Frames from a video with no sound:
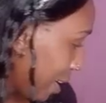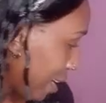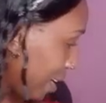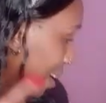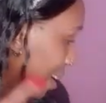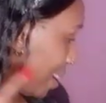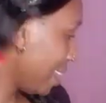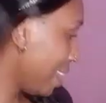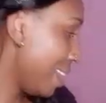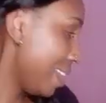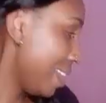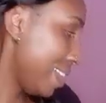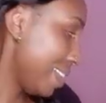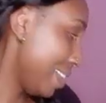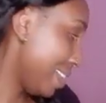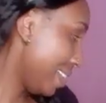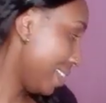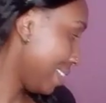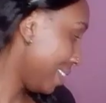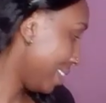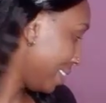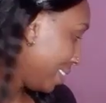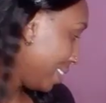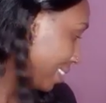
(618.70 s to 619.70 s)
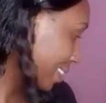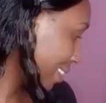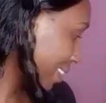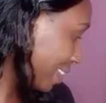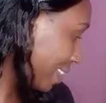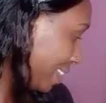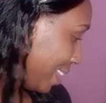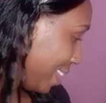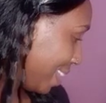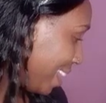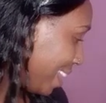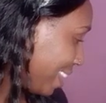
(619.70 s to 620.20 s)
The
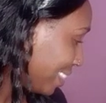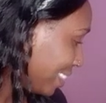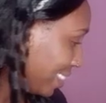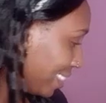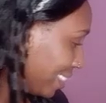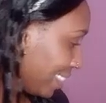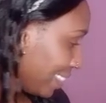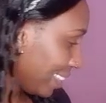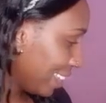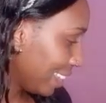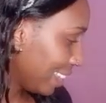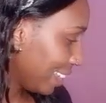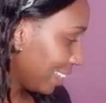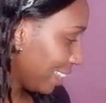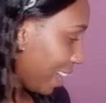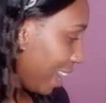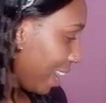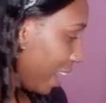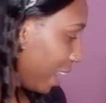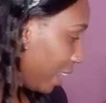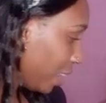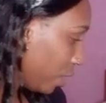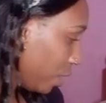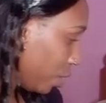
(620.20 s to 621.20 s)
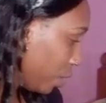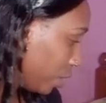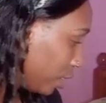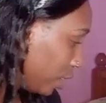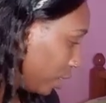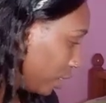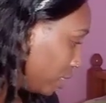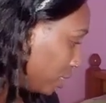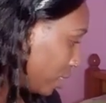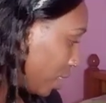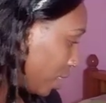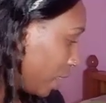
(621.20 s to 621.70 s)
other thing I
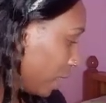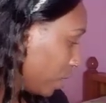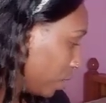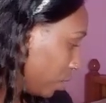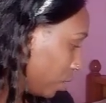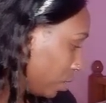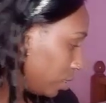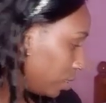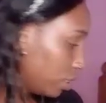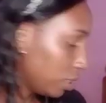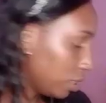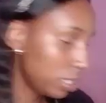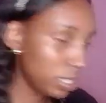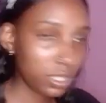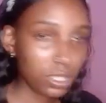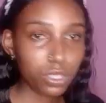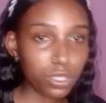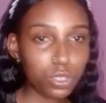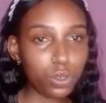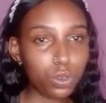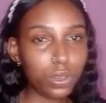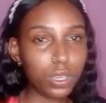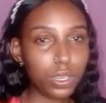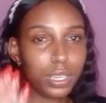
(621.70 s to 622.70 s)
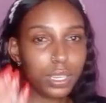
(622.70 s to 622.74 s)
got these two